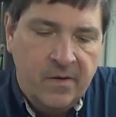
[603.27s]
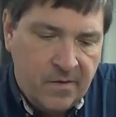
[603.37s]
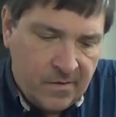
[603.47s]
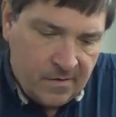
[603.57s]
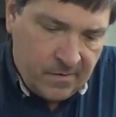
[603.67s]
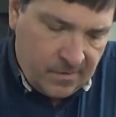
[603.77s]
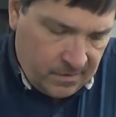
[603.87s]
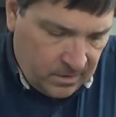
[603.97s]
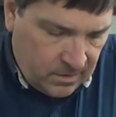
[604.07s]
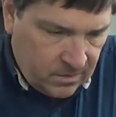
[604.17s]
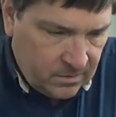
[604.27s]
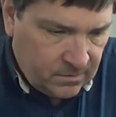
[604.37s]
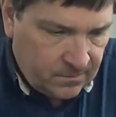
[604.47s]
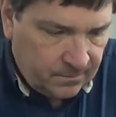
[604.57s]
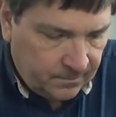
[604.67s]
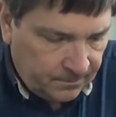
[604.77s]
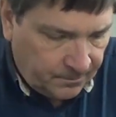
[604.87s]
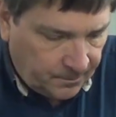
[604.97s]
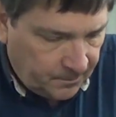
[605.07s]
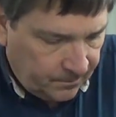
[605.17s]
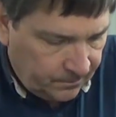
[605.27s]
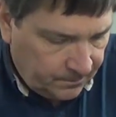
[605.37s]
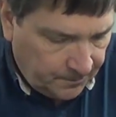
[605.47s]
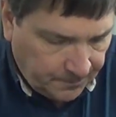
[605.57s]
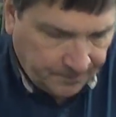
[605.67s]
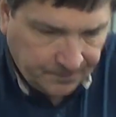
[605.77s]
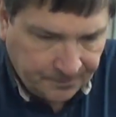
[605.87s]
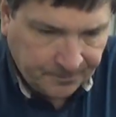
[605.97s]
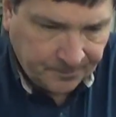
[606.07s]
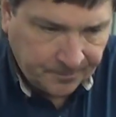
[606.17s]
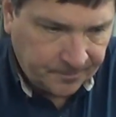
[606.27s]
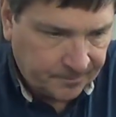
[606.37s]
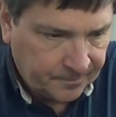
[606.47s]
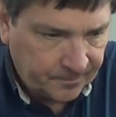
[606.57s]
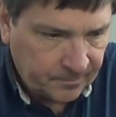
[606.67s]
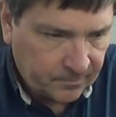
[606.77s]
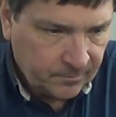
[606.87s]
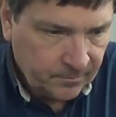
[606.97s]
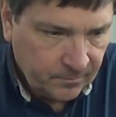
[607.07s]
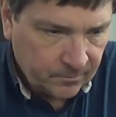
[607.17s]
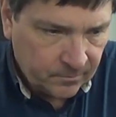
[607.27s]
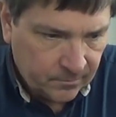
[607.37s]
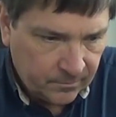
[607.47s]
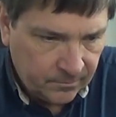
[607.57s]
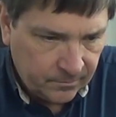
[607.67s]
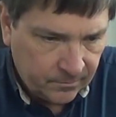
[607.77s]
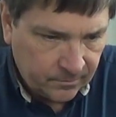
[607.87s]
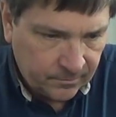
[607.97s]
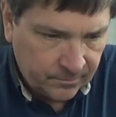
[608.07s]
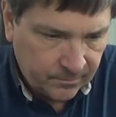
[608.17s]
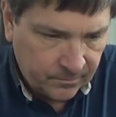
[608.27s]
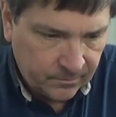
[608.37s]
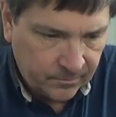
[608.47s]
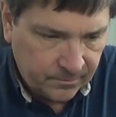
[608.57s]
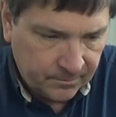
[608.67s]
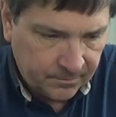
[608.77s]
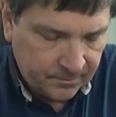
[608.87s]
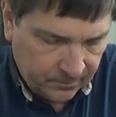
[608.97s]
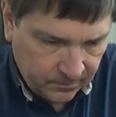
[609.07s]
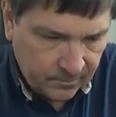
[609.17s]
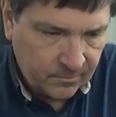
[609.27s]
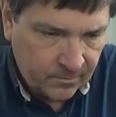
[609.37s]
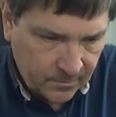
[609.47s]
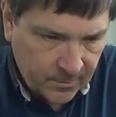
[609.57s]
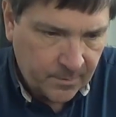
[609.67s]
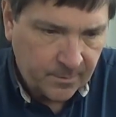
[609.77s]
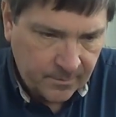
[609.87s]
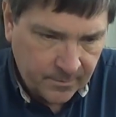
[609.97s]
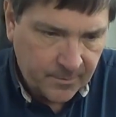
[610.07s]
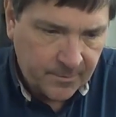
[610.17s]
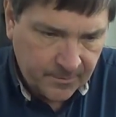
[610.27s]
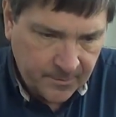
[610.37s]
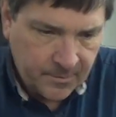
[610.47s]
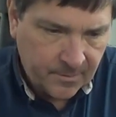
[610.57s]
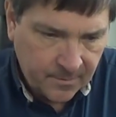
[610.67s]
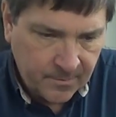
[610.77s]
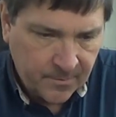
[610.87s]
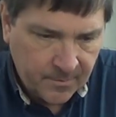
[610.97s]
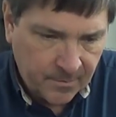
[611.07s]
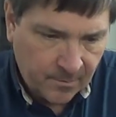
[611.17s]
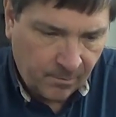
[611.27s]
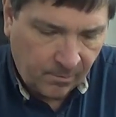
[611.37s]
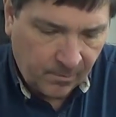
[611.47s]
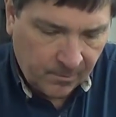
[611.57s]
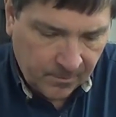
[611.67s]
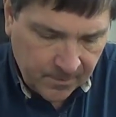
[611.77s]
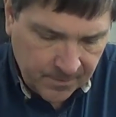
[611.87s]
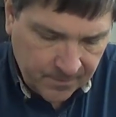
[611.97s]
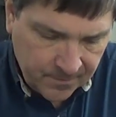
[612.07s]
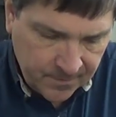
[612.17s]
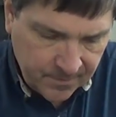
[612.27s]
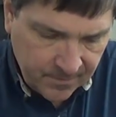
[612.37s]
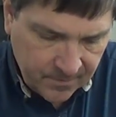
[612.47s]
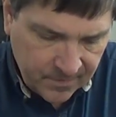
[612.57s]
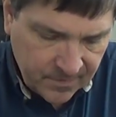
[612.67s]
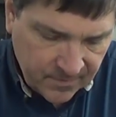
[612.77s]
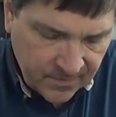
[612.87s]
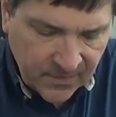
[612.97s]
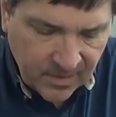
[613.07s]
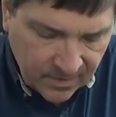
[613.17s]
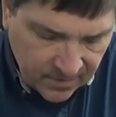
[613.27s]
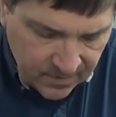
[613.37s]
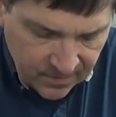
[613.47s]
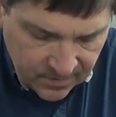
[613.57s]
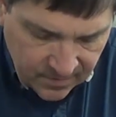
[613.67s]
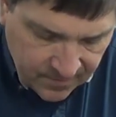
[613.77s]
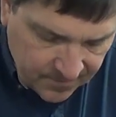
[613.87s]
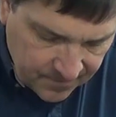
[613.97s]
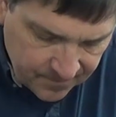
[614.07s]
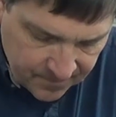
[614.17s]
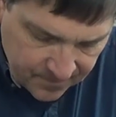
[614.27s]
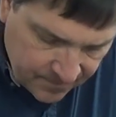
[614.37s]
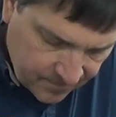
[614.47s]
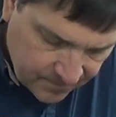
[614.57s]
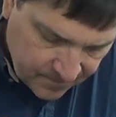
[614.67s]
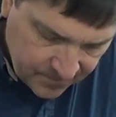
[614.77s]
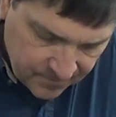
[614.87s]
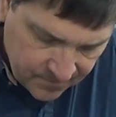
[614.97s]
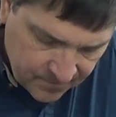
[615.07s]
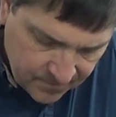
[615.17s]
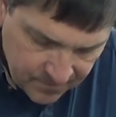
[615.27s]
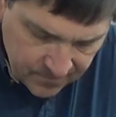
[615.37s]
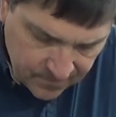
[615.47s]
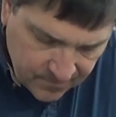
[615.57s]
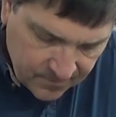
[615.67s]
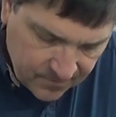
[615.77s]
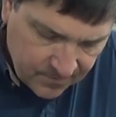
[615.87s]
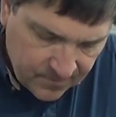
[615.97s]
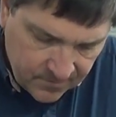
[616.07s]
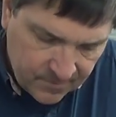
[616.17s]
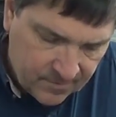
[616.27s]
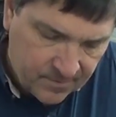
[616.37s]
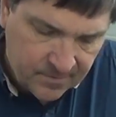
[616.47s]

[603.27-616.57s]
how during the changeover it must have been exciting times in the pinball at the pinball manufacturers. I guess maybe almost from top to bottom. Assembly